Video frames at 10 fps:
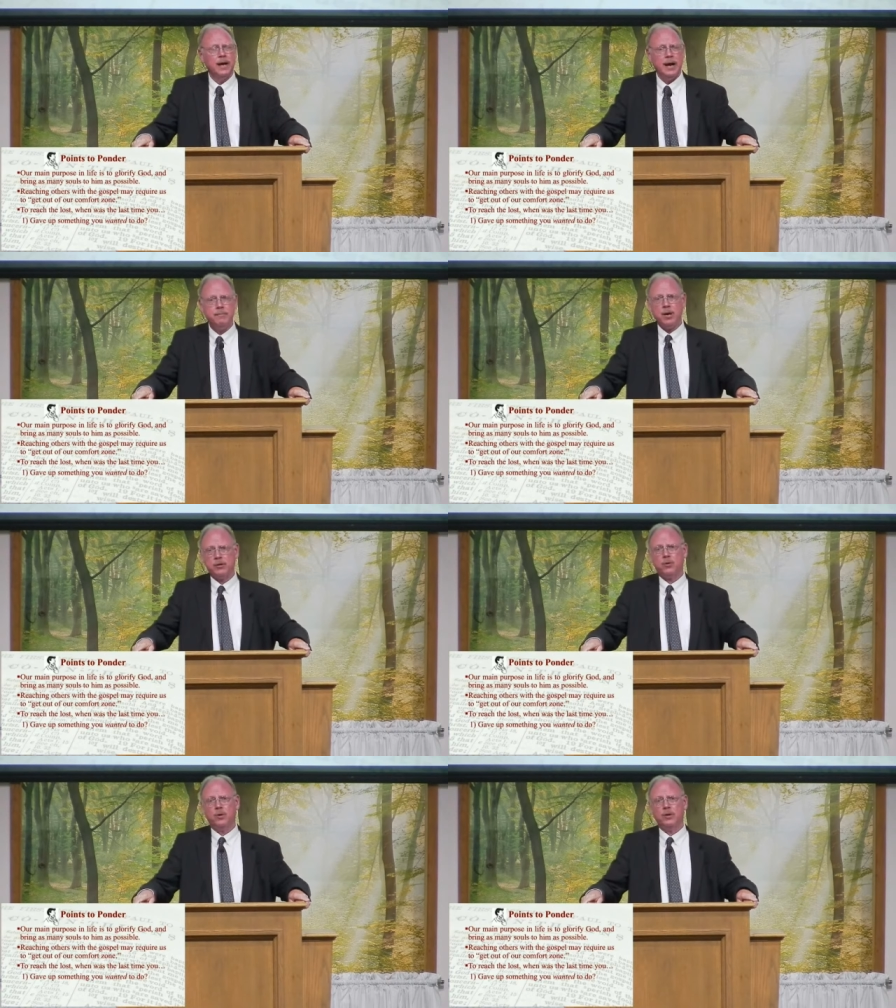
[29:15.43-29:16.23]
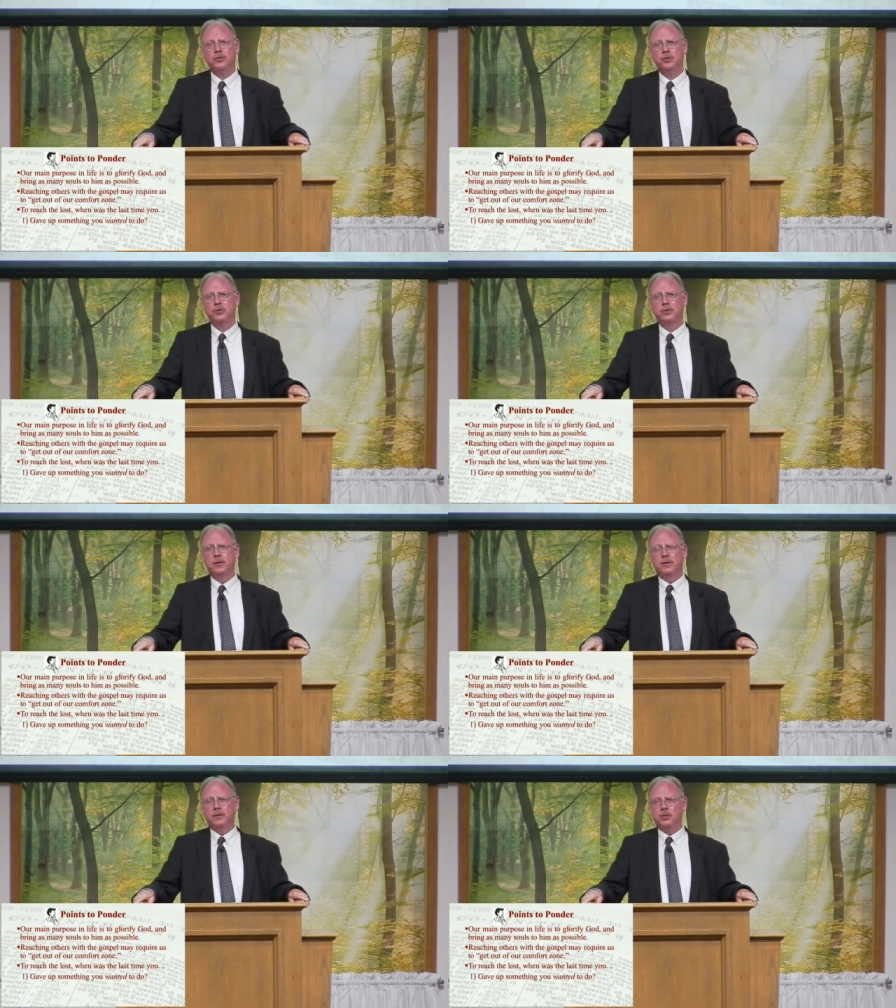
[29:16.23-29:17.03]
I'm not going to
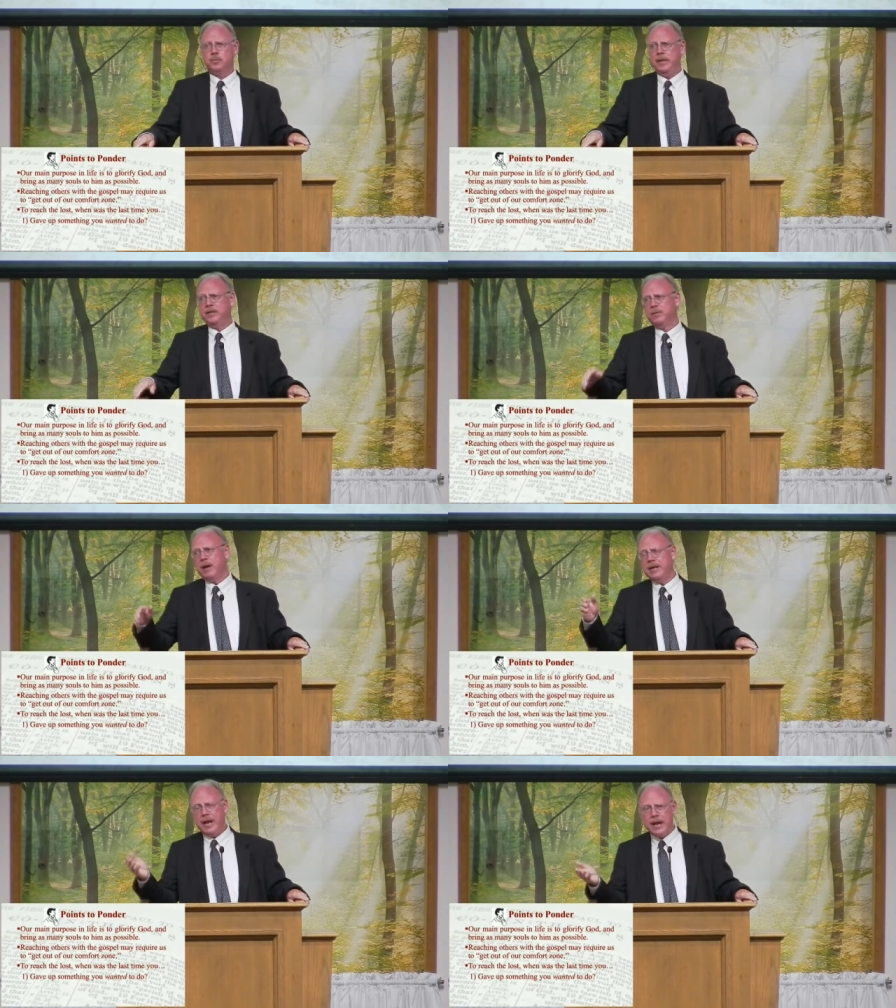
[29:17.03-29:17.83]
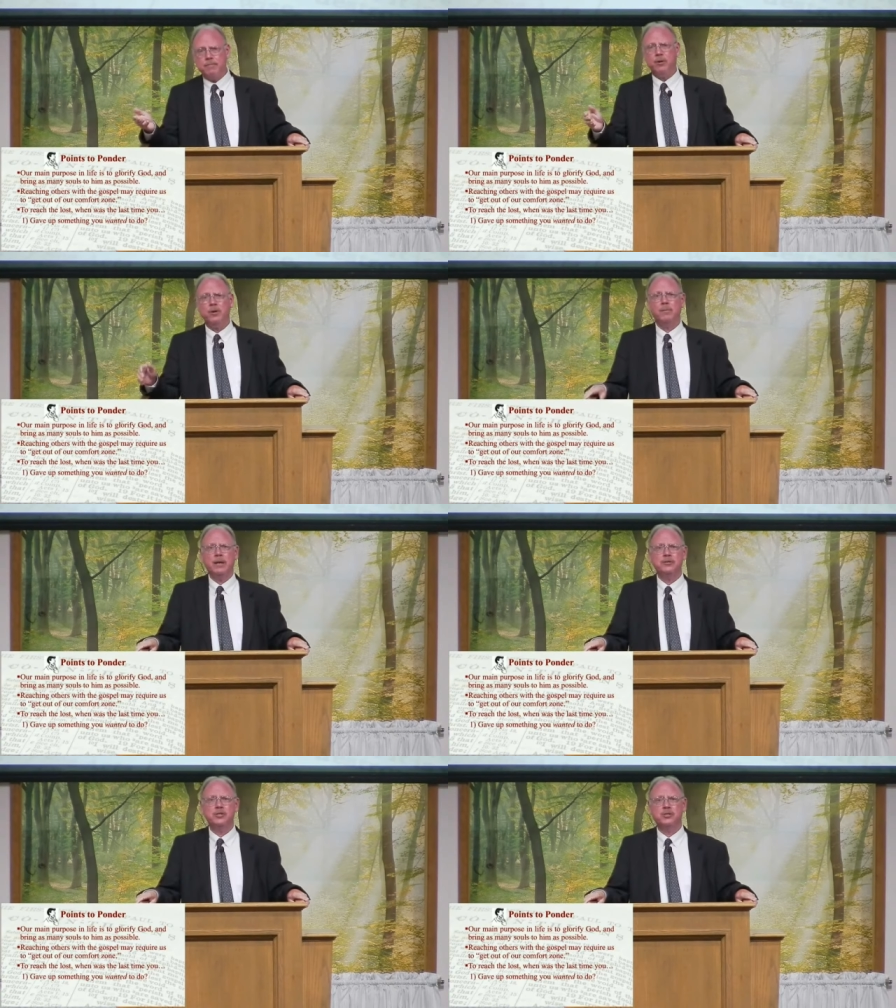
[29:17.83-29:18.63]
speak to my neighbor
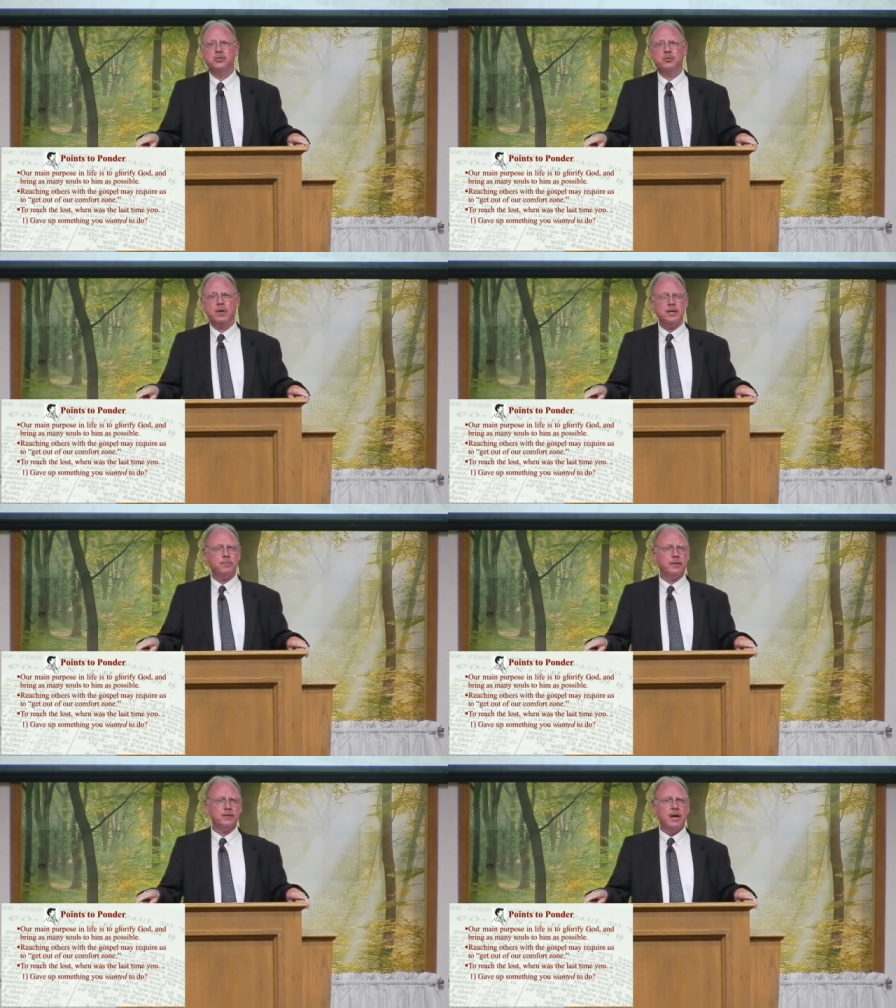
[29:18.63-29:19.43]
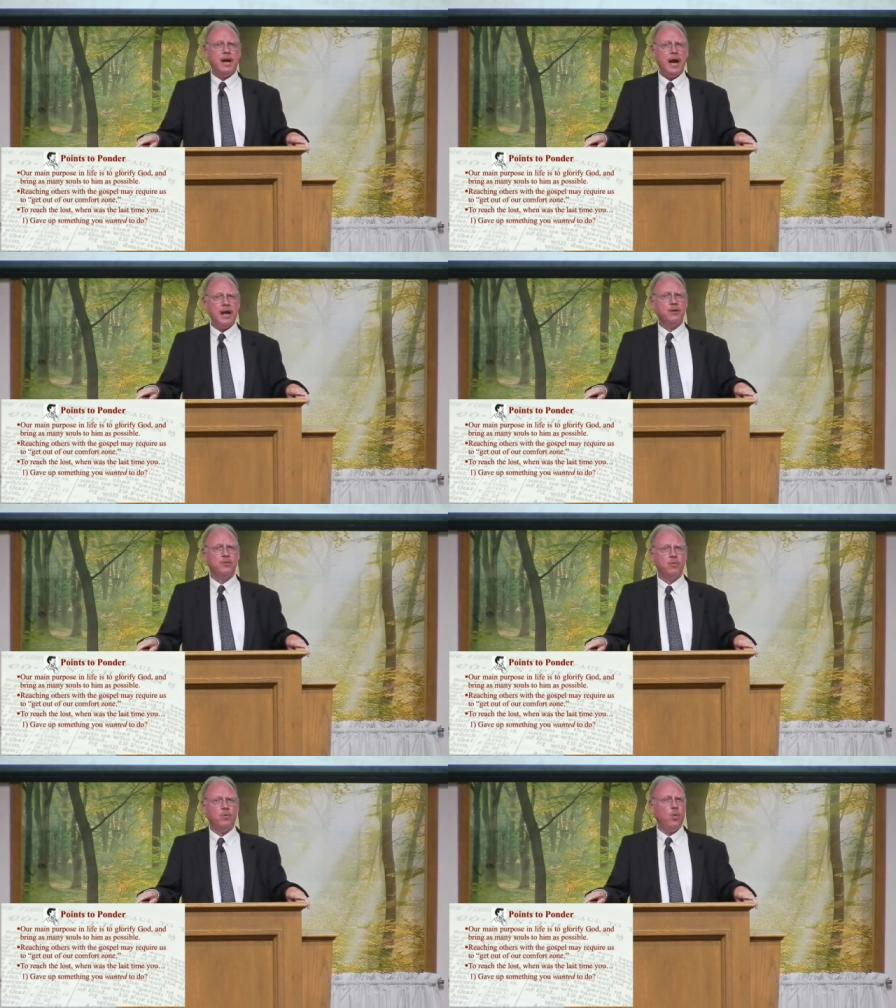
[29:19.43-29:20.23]
about Jesus Christ because I
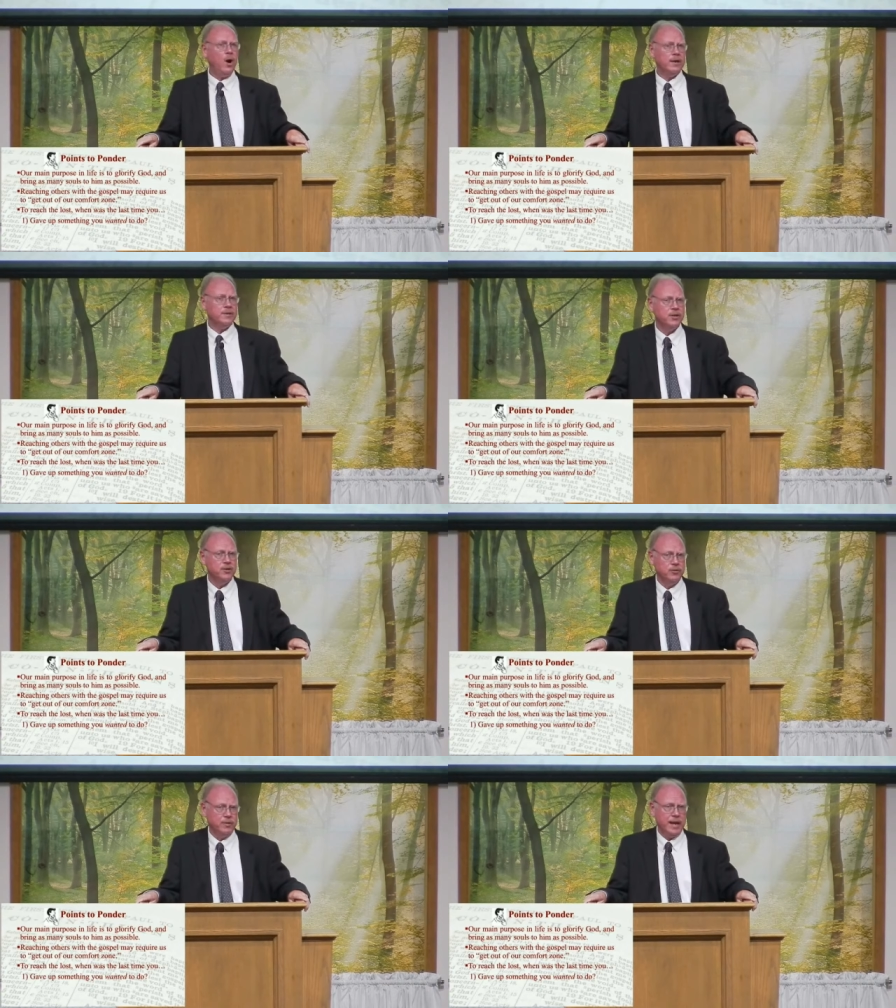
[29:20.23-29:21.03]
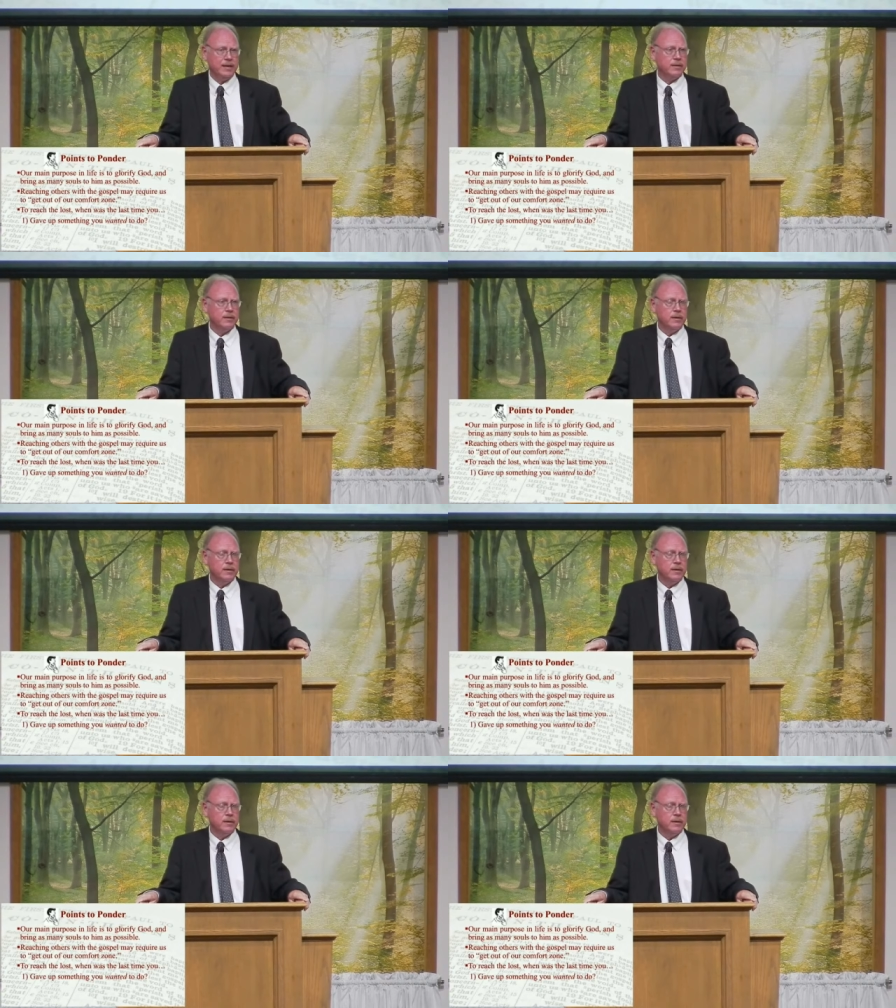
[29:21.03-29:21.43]
don't want to do that.